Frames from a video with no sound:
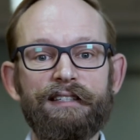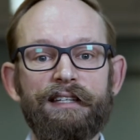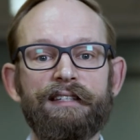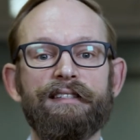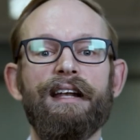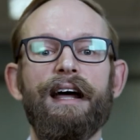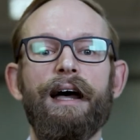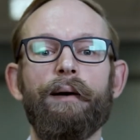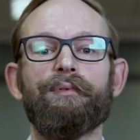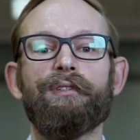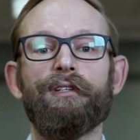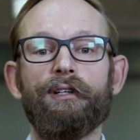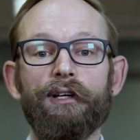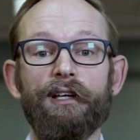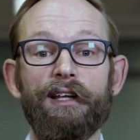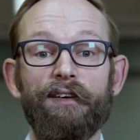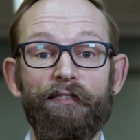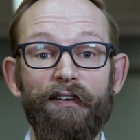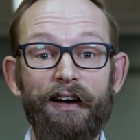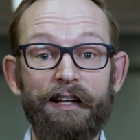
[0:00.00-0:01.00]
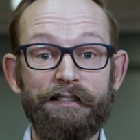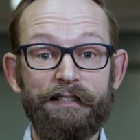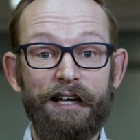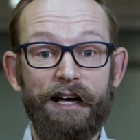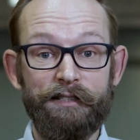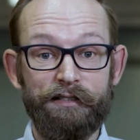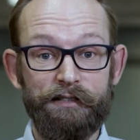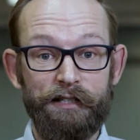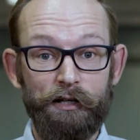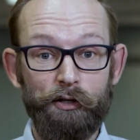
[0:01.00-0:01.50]
is an absolutely
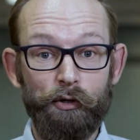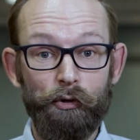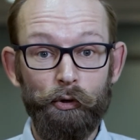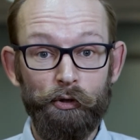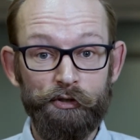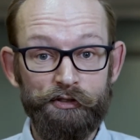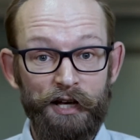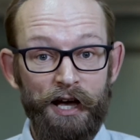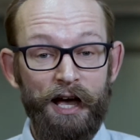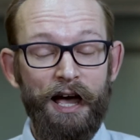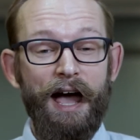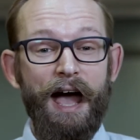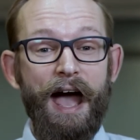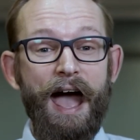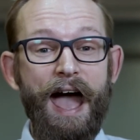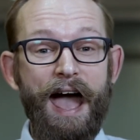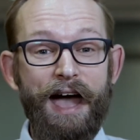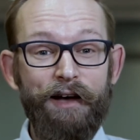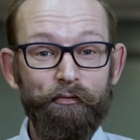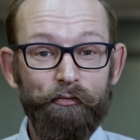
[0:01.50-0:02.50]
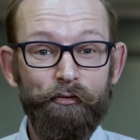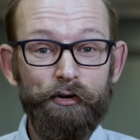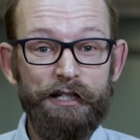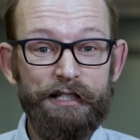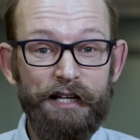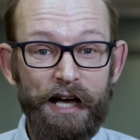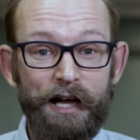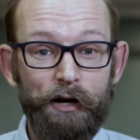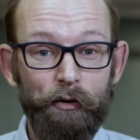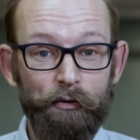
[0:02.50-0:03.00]
fantastic course. Every
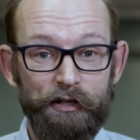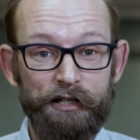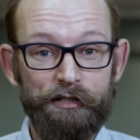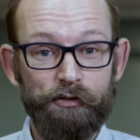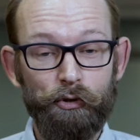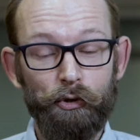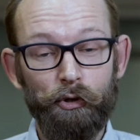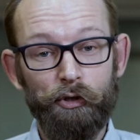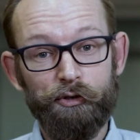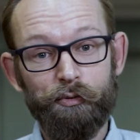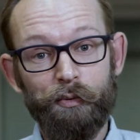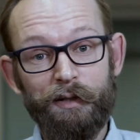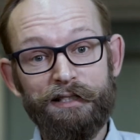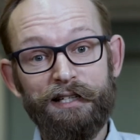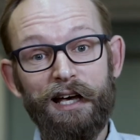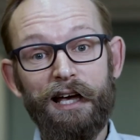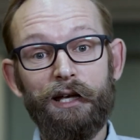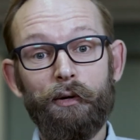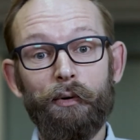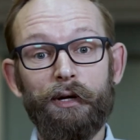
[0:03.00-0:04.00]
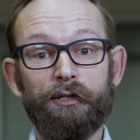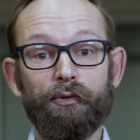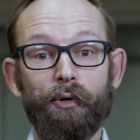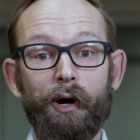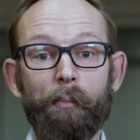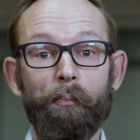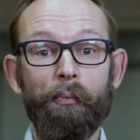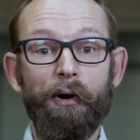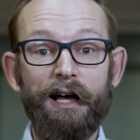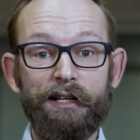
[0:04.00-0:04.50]
day on this course, we take you into our
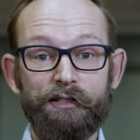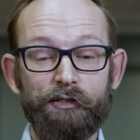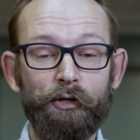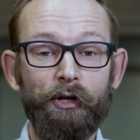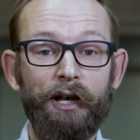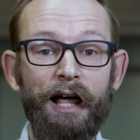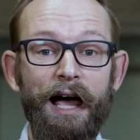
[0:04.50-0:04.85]
practical